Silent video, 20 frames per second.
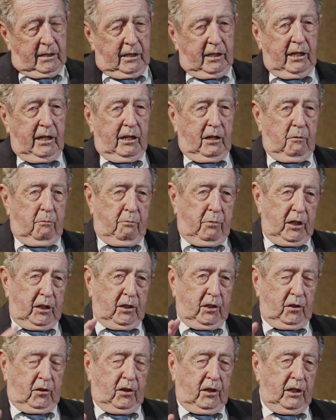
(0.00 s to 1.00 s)
He had a
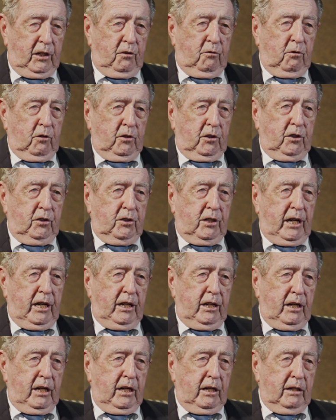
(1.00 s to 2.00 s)
big cathedral in
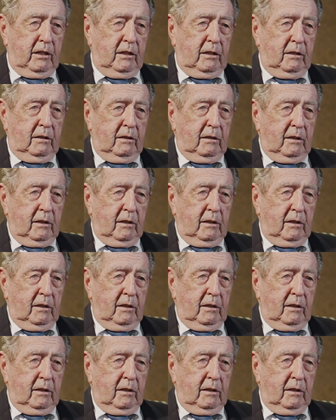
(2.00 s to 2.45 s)
Tay Ninh